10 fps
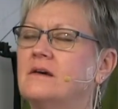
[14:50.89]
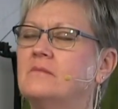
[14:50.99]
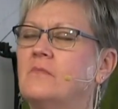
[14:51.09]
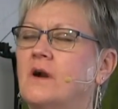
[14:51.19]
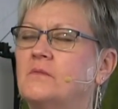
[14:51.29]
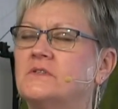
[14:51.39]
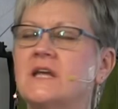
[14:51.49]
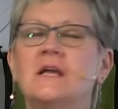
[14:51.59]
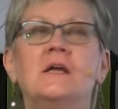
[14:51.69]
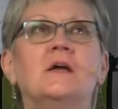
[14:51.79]
on
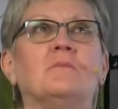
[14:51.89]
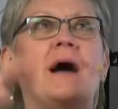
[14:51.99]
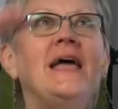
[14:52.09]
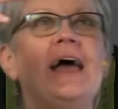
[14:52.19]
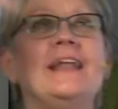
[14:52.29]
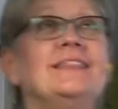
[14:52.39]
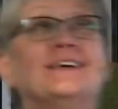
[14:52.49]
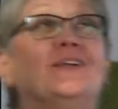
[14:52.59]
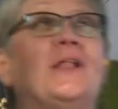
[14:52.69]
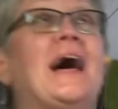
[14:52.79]
marbles. My head in
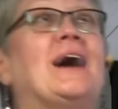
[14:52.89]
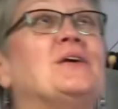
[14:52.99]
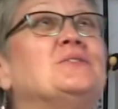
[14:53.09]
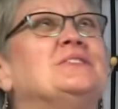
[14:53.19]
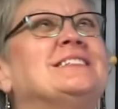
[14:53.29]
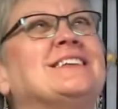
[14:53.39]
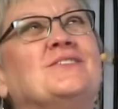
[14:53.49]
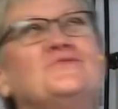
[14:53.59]
the clouds,